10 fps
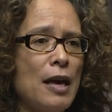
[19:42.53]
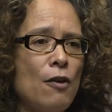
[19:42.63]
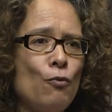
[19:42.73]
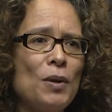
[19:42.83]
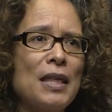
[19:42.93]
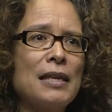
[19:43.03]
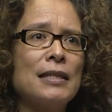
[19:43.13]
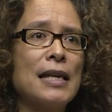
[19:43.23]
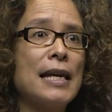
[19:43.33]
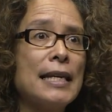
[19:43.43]
If we then
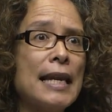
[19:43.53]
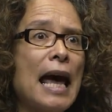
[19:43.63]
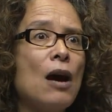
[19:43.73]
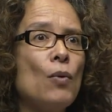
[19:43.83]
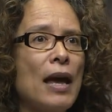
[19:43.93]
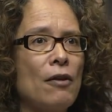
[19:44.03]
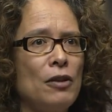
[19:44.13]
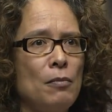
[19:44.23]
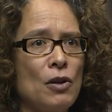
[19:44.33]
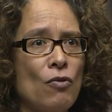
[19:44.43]
say now we have
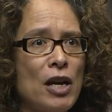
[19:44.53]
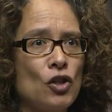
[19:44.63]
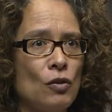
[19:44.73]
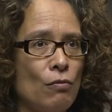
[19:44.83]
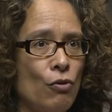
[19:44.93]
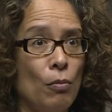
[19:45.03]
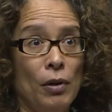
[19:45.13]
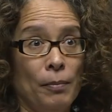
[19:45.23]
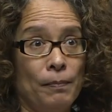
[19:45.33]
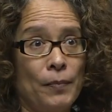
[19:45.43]
an immigration
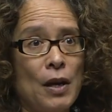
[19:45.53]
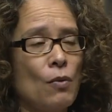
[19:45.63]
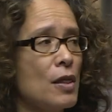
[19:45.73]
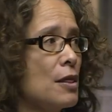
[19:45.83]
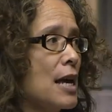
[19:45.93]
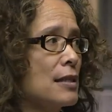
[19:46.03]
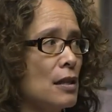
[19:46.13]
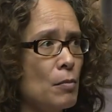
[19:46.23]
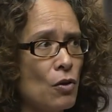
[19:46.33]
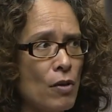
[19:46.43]
problem, whether that's
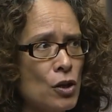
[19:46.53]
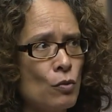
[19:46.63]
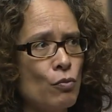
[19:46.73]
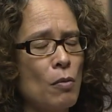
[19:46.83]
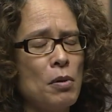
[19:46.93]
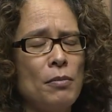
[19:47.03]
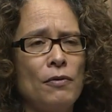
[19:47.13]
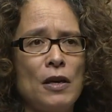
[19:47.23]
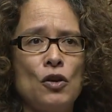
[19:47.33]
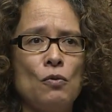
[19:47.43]
an immigration problem
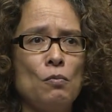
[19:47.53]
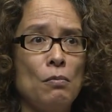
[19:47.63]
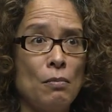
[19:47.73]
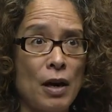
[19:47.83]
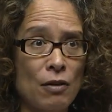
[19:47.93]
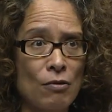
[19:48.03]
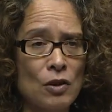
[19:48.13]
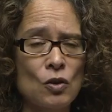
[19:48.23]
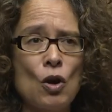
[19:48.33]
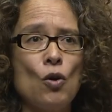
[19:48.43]
of EU
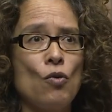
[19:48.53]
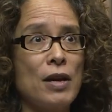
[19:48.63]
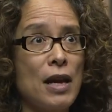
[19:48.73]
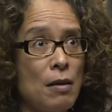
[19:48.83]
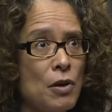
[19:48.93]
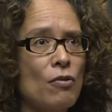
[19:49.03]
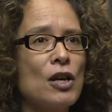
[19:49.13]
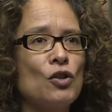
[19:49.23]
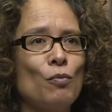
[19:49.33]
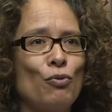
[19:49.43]
migrants or an
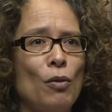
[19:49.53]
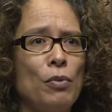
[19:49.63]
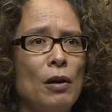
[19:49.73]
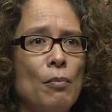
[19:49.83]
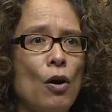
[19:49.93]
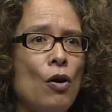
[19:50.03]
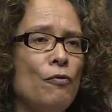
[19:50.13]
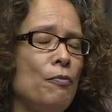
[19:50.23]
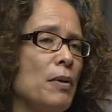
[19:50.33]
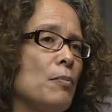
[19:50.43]
immigration problem
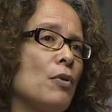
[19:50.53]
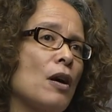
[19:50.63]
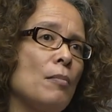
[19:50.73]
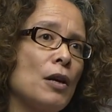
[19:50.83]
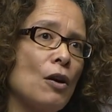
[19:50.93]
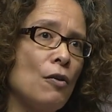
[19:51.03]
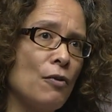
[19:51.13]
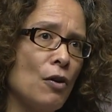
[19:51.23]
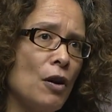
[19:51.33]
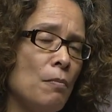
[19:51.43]
of people coming
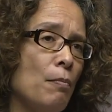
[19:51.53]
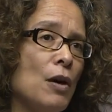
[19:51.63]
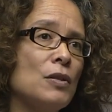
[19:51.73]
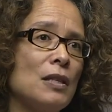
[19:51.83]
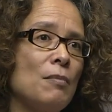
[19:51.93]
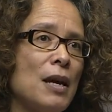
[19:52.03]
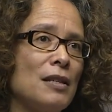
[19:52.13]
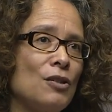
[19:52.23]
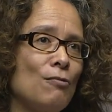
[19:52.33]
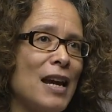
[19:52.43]
over on boats in the
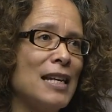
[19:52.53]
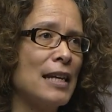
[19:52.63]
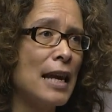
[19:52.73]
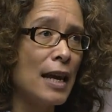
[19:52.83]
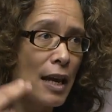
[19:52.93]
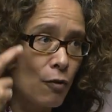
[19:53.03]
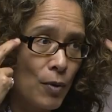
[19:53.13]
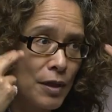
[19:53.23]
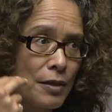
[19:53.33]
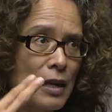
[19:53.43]
Mediterranean, if
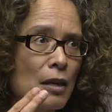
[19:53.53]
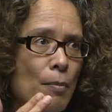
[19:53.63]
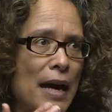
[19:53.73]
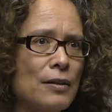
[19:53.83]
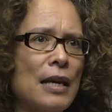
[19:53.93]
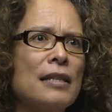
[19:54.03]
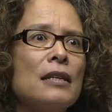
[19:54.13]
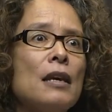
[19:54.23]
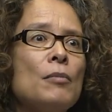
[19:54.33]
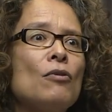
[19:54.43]
we think about it as an
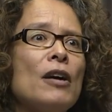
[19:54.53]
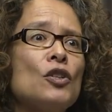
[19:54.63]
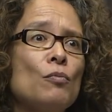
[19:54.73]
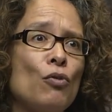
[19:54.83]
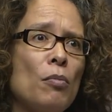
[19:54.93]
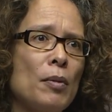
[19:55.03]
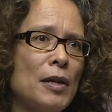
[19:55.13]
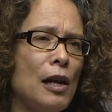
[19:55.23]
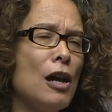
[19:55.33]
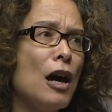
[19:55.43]
immigration problem
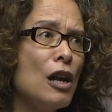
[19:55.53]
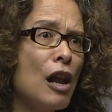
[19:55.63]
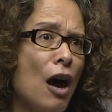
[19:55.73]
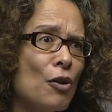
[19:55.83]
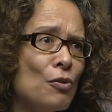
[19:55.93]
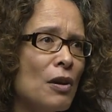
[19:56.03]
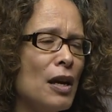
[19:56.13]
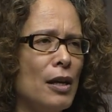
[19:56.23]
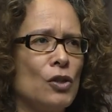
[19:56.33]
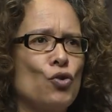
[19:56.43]
alone
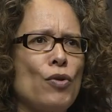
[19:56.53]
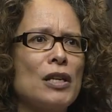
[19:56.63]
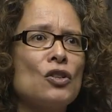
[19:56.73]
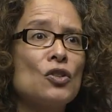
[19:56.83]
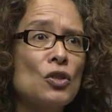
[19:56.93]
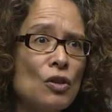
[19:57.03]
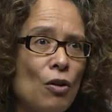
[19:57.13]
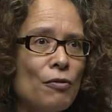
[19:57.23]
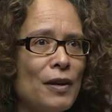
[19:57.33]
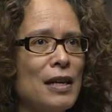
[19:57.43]
and try to
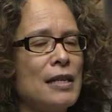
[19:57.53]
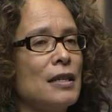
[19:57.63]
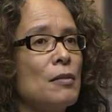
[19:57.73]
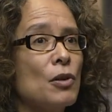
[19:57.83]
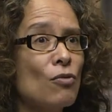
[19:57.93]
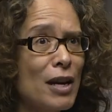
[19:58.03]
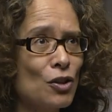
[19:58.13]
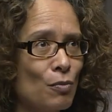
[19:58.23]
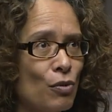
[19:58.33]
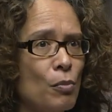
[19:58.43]
solve it as an
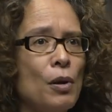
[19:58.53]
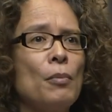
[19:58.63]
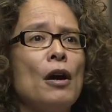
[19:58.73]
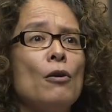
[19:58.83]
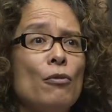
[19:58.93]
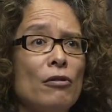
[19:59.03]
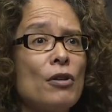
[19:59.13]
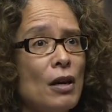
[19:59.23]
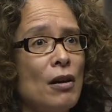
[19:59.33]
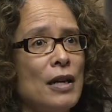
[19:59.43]
immigration problem, we're
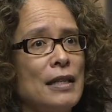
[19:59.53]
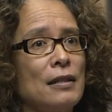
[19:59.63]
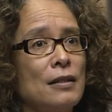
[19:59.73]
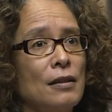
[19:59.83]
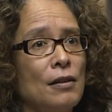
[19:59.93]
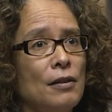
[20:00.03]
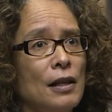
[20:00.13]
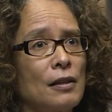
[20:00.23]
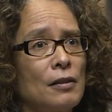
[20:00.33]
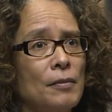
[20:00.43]
on a hiding to nothing.